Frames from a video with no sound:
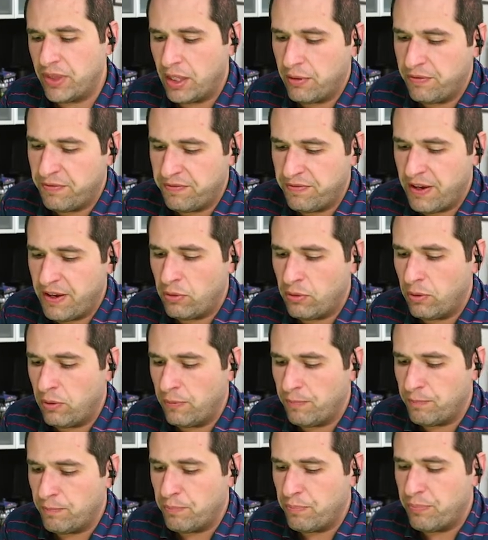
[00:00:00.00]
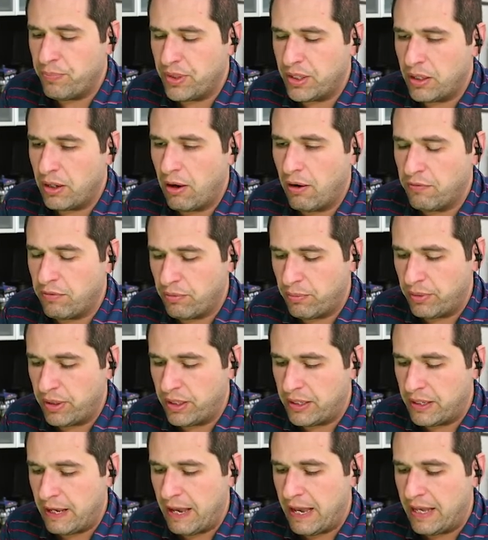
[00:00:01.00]
the federal
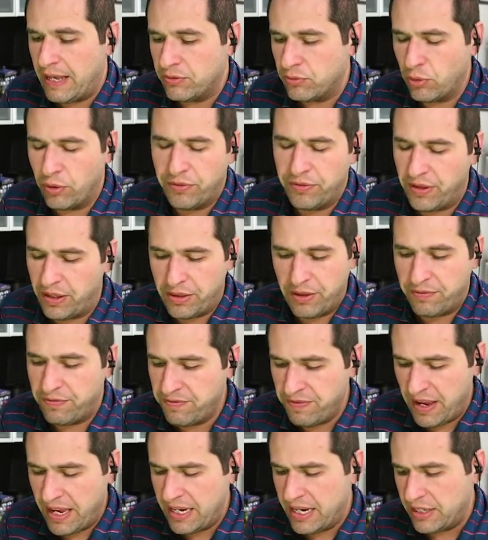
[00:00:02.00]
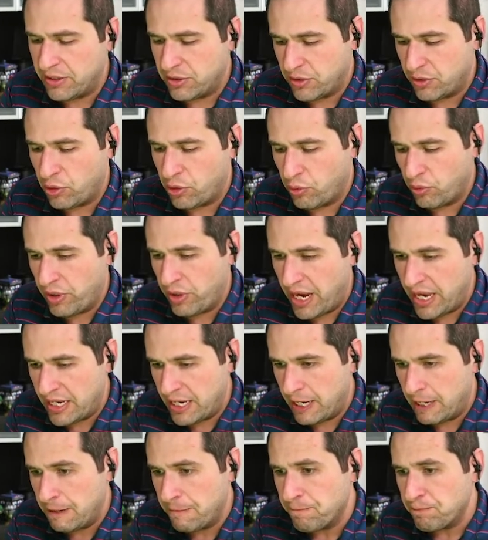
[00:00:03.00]
government has, or the Fed has
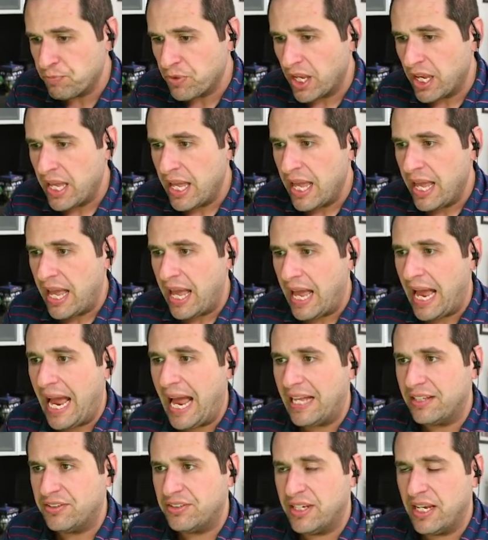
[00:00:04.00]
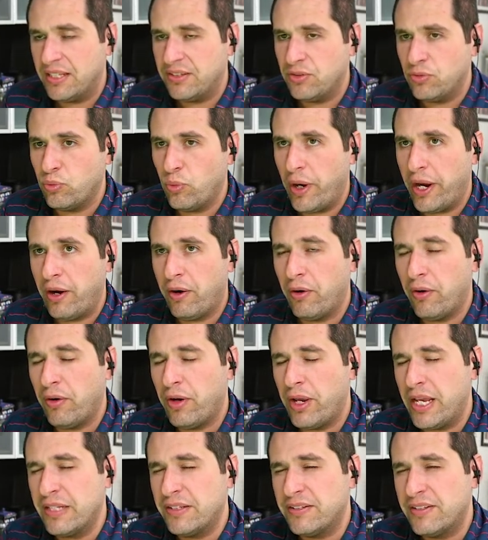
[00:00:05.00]
created assets
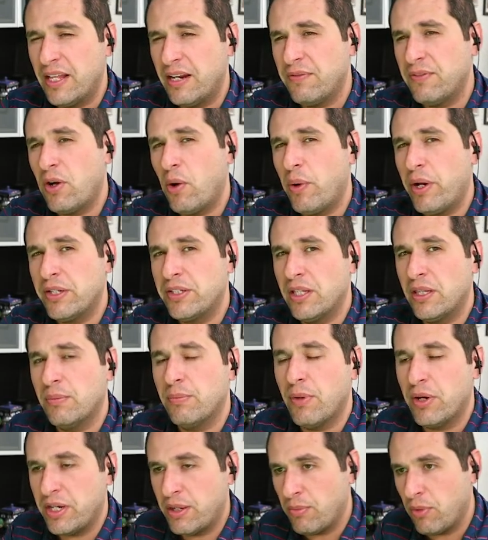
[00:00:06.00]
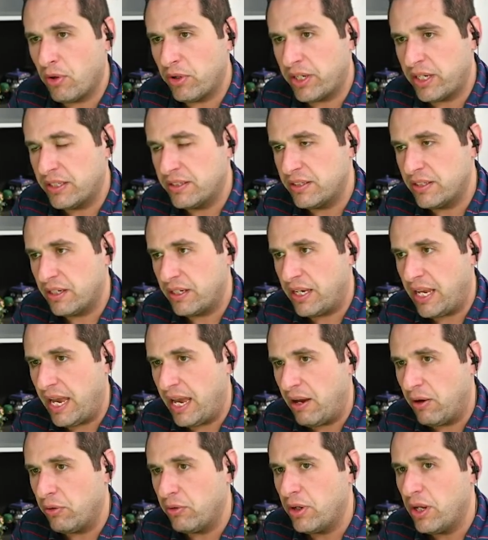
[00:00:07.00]
where instead of going to the money markets
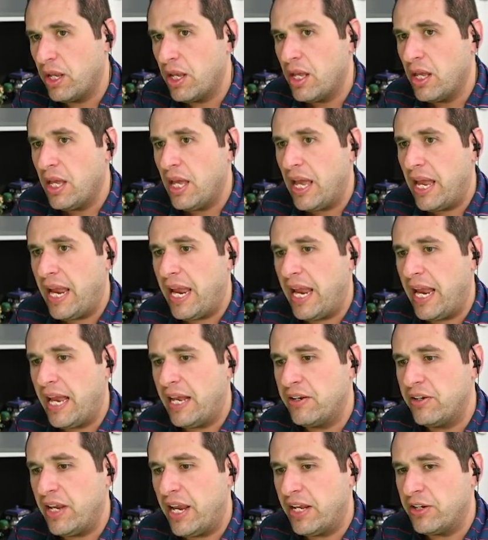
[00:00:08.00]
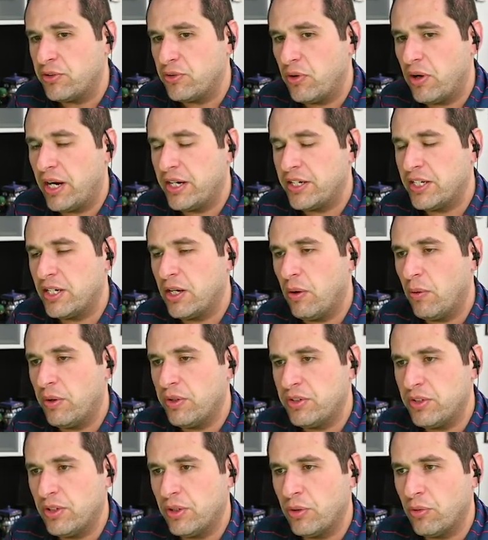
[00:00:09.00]
account and and trying to go
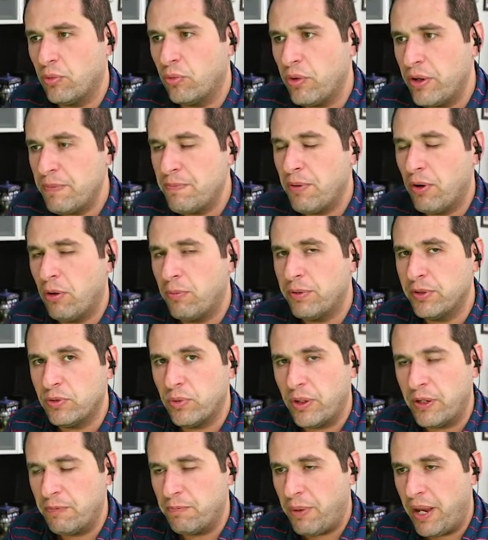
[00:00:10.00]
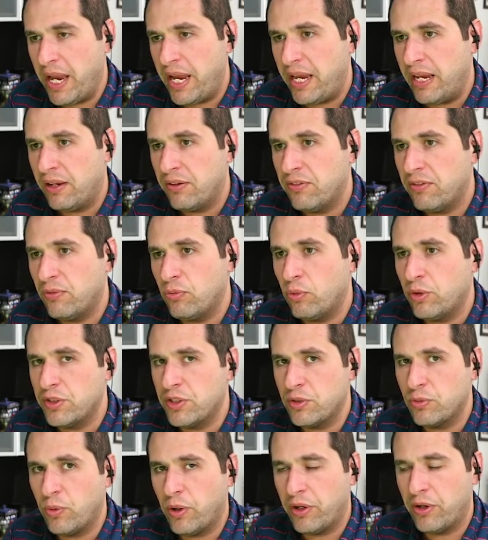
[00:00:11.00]
into the repo between banks,
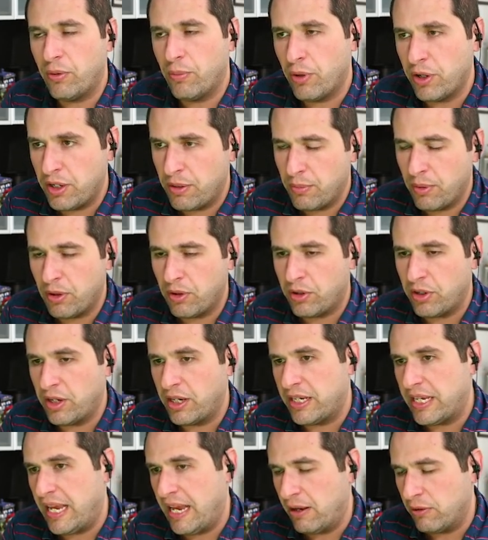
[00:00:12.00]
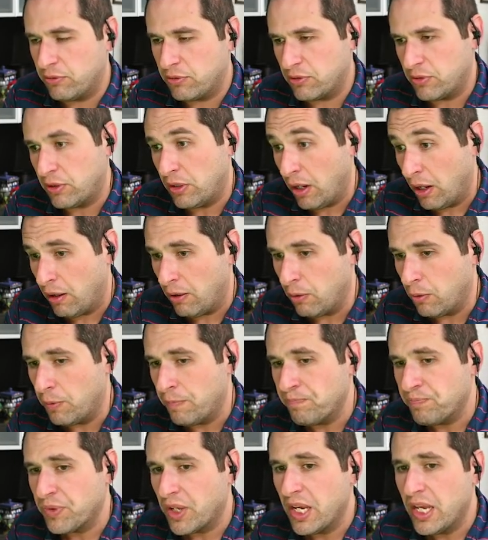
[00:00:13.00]
which is where your money market accounts go,